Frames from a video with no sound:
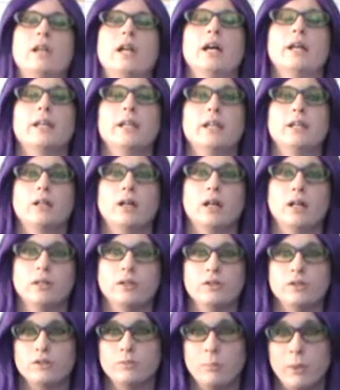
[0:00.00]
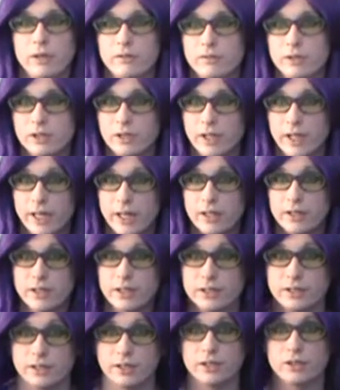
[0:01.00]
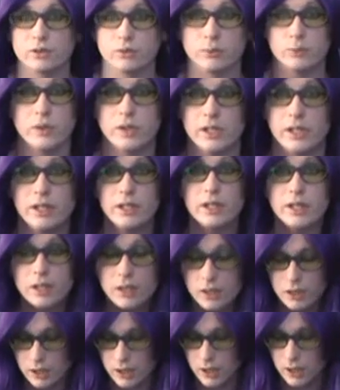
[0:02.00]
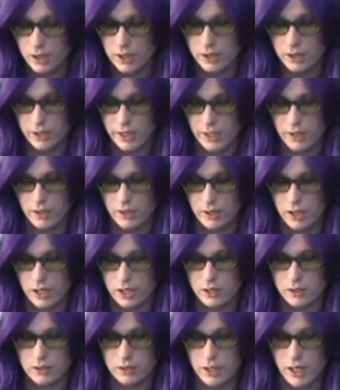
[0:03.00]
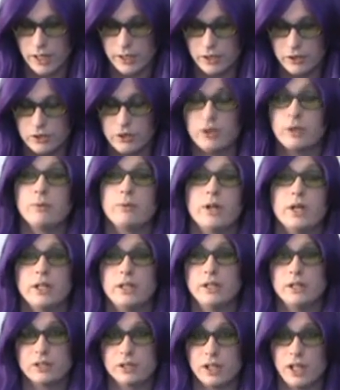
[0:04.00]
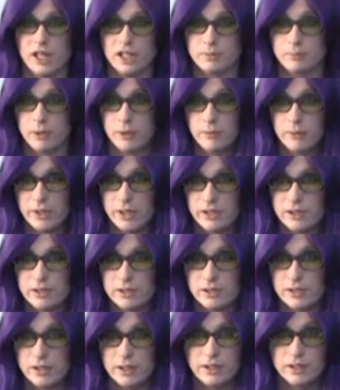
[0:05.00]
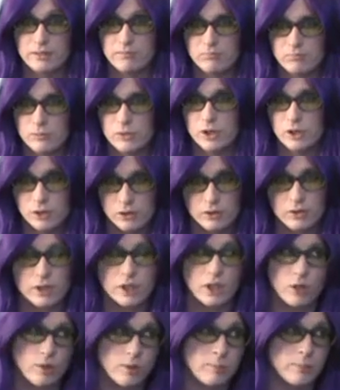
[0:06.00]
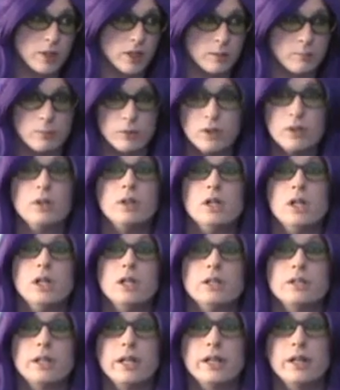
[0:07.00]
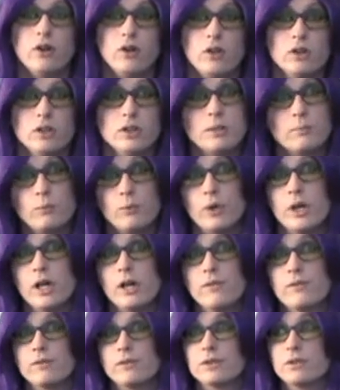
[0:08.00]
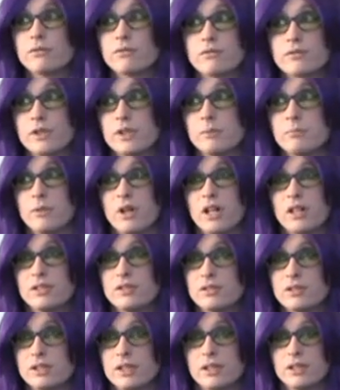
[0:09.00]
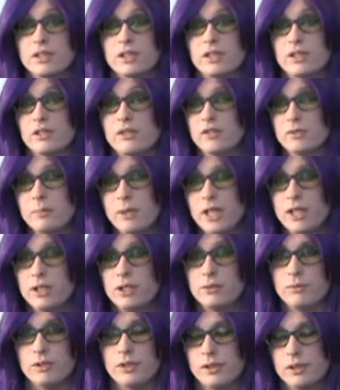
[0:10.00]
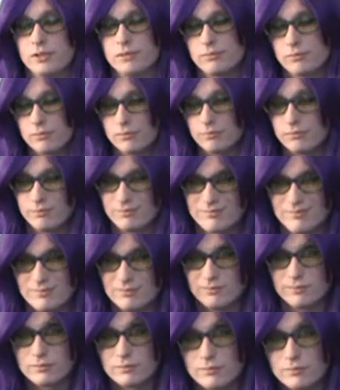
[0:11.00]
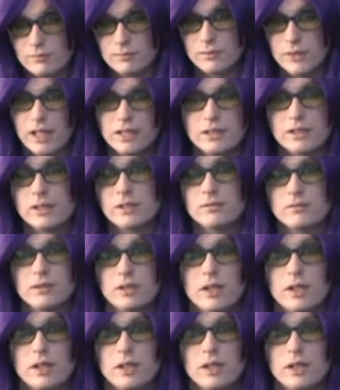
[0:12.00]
that I cannot use my real hair. This is a wig. I usually wear these cosplay wigs, and I usually go with purple. They hold up well for 3 months, and then you have to buy a new one, and that's it.